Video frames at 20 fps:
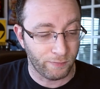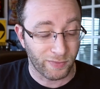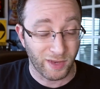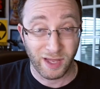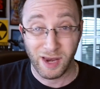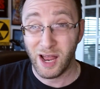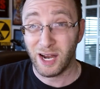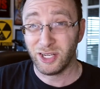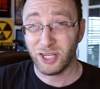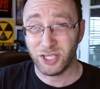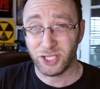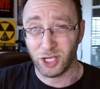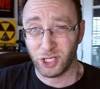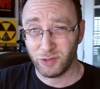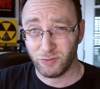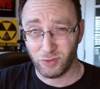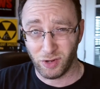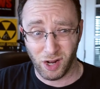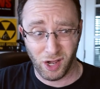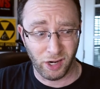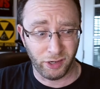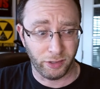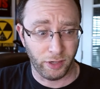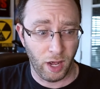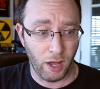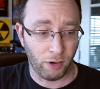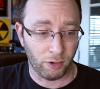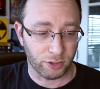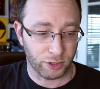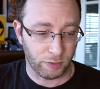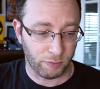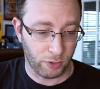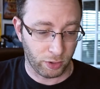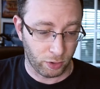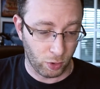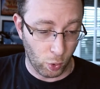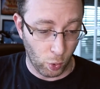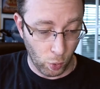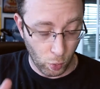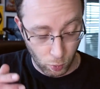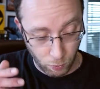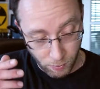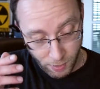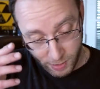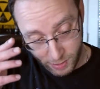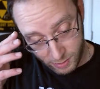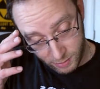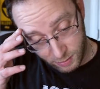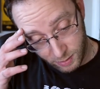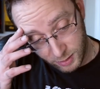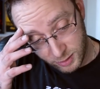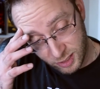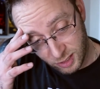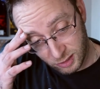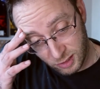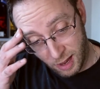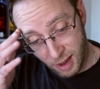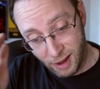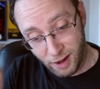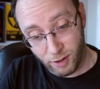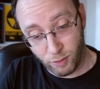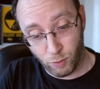It actually sells for $100. I'm like, oh man, that's a lot.